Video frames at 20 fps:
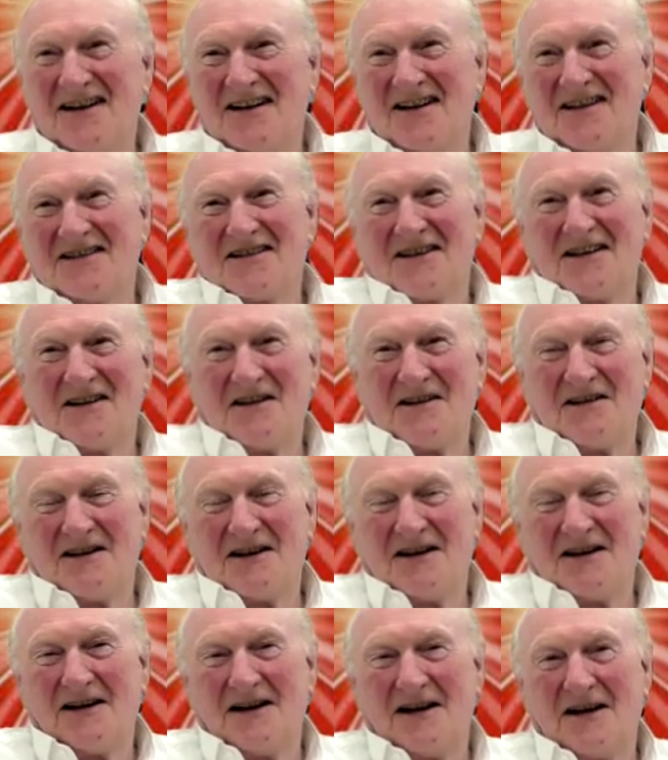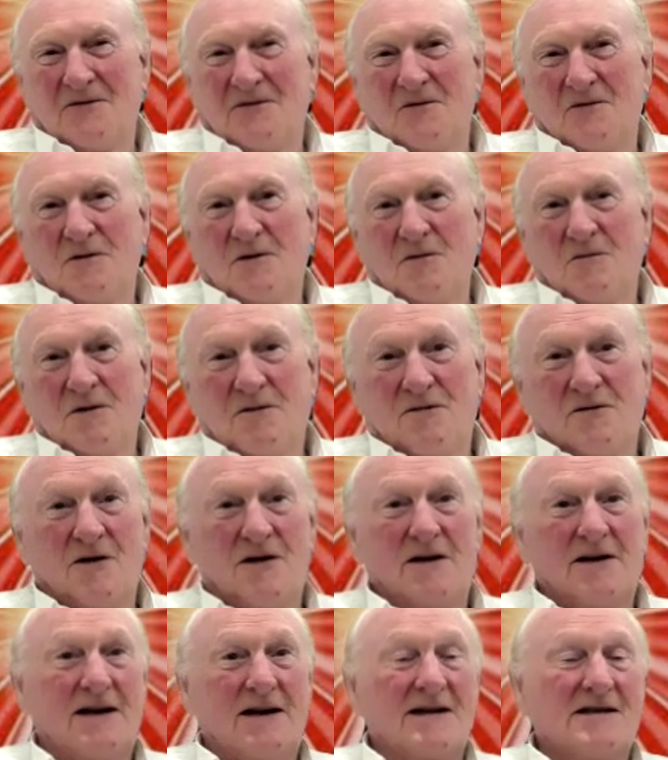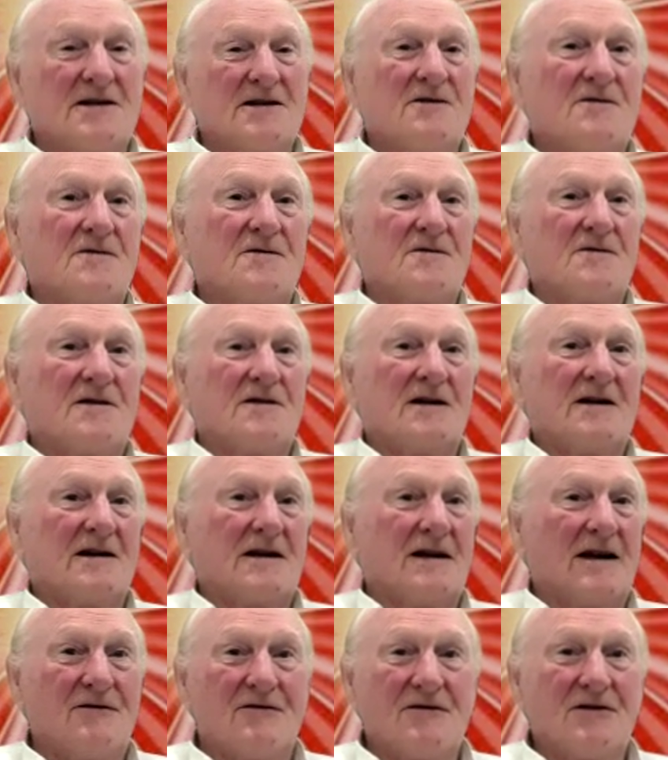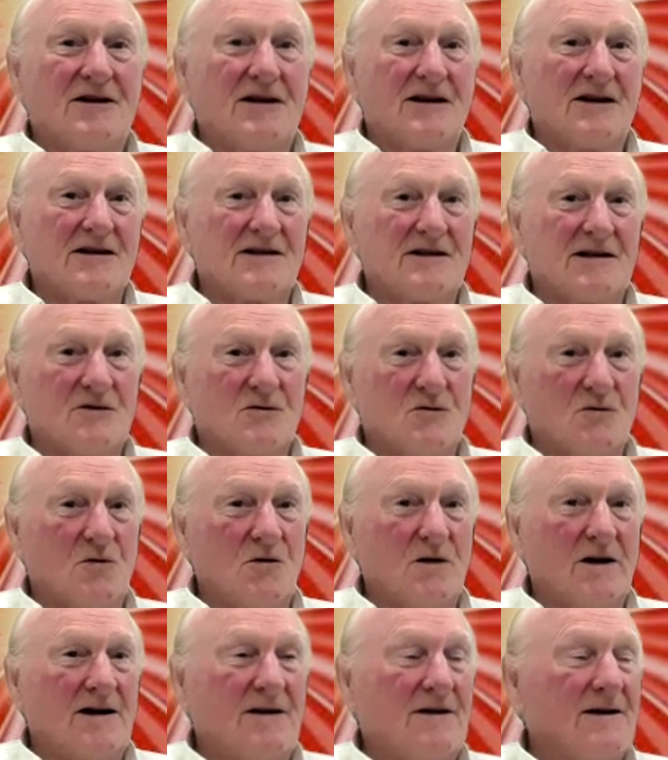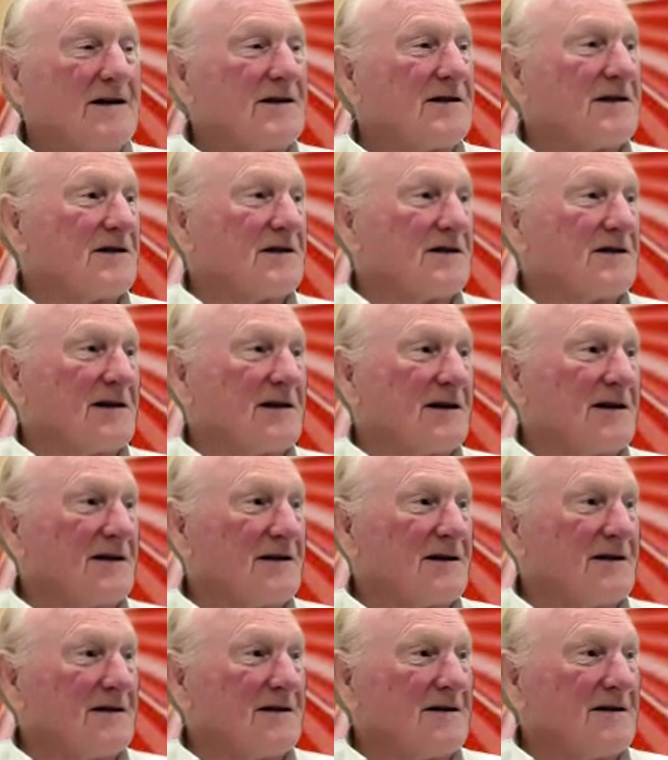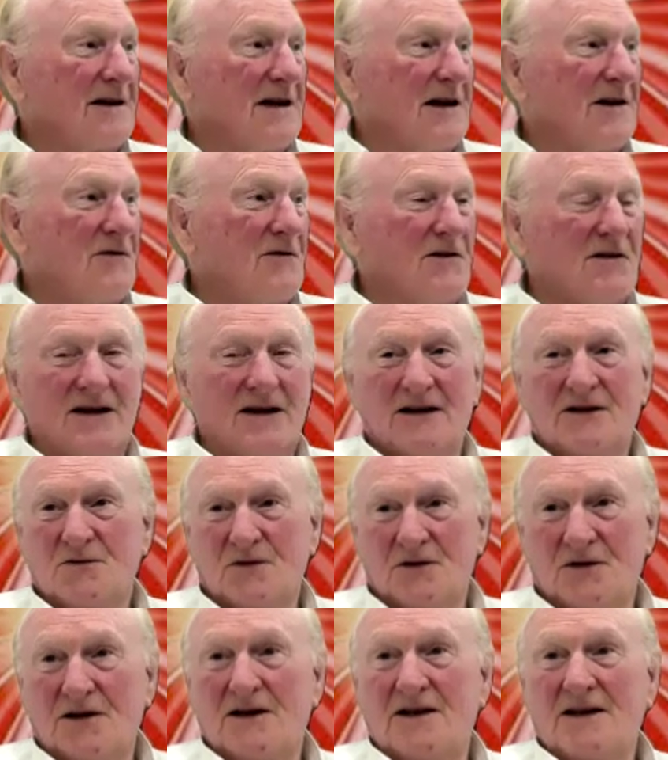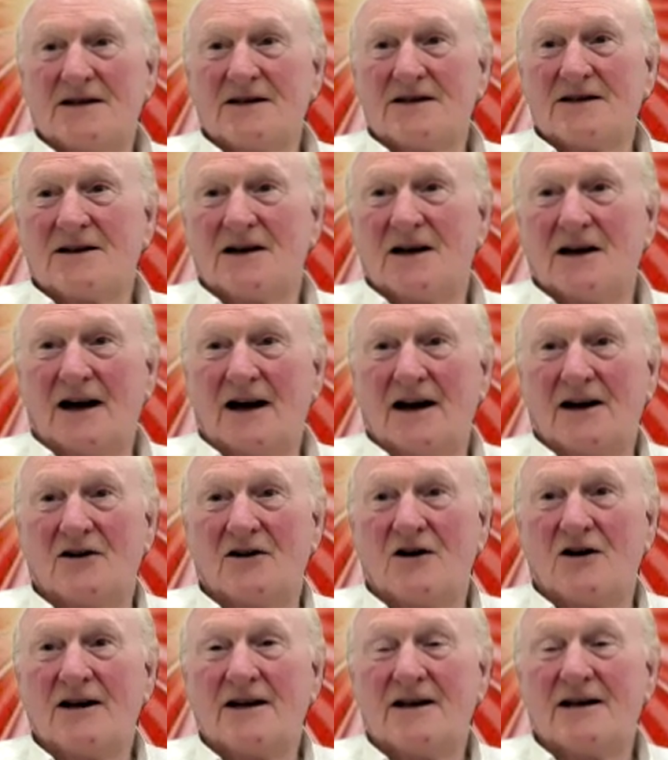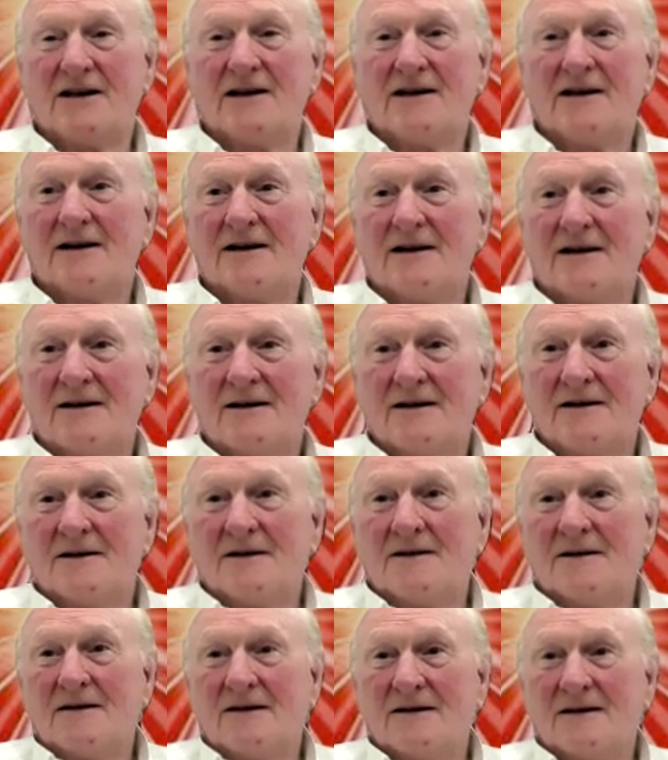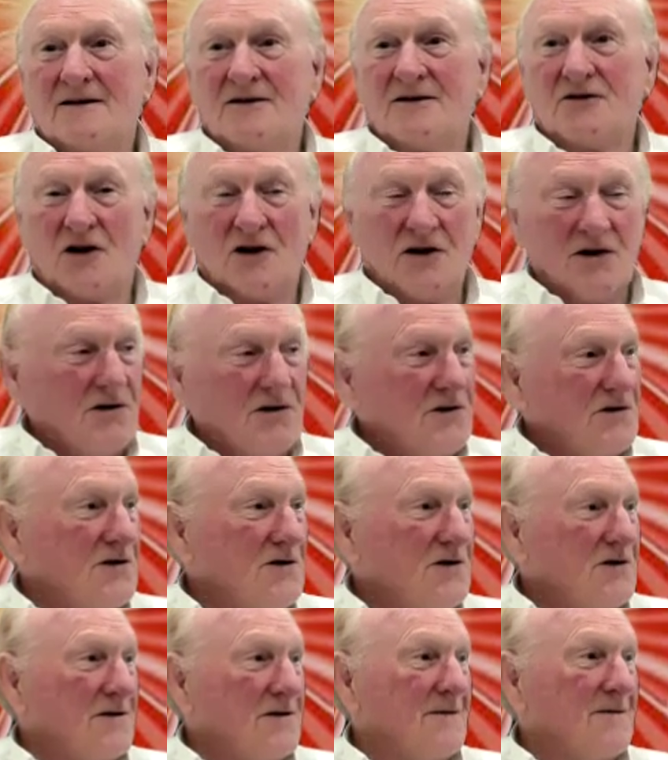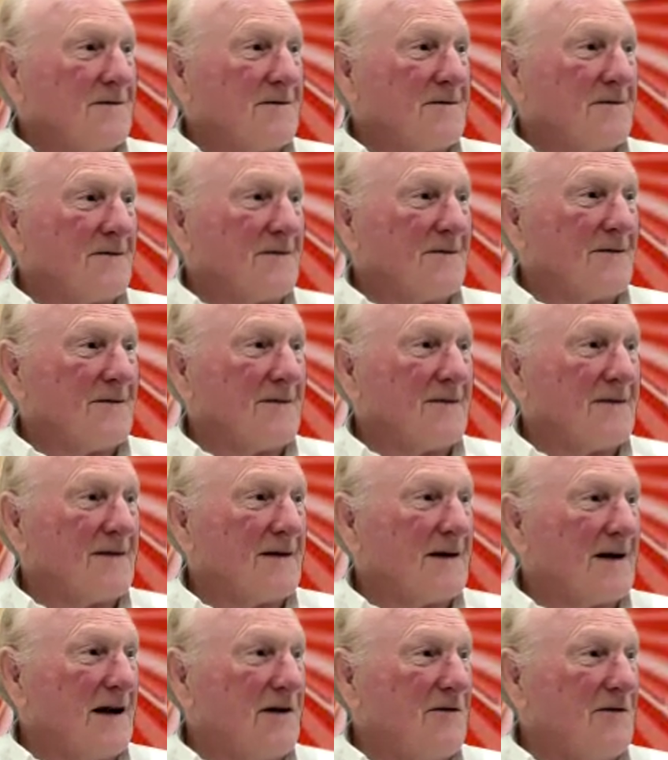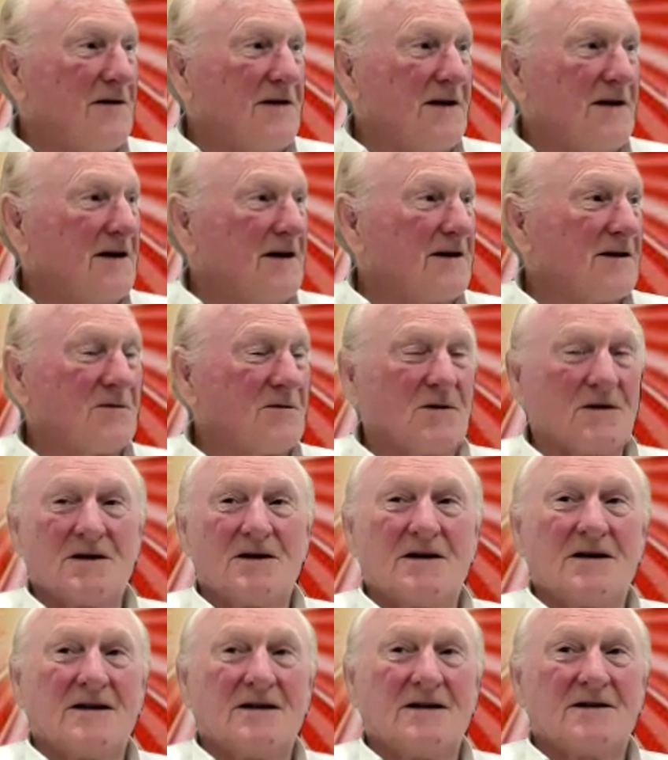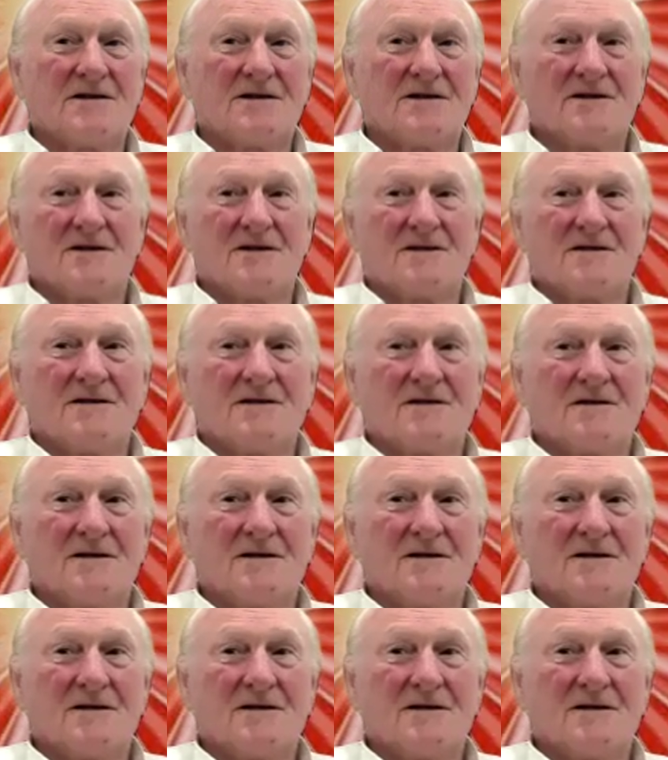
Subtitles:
So, and when we find ourselves, then everything's there. All our answers are there. Everything's within us. Our light, knowledge, everything is within us. So